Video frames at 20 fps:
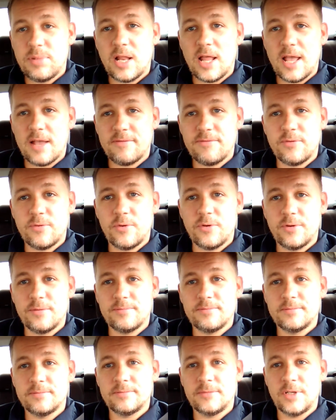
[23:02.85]

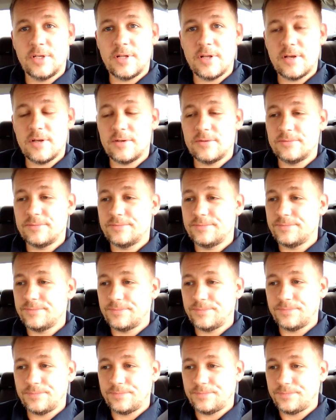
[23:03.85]
platform, you know?
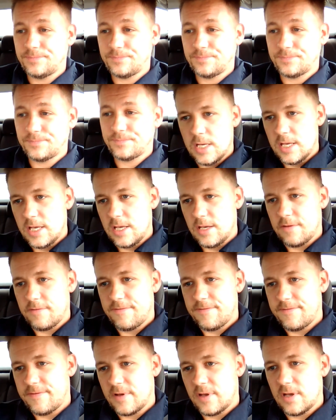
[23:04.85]

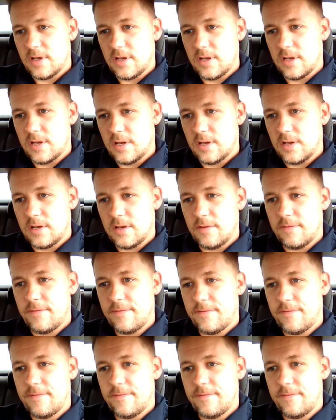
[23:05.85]
If, uh,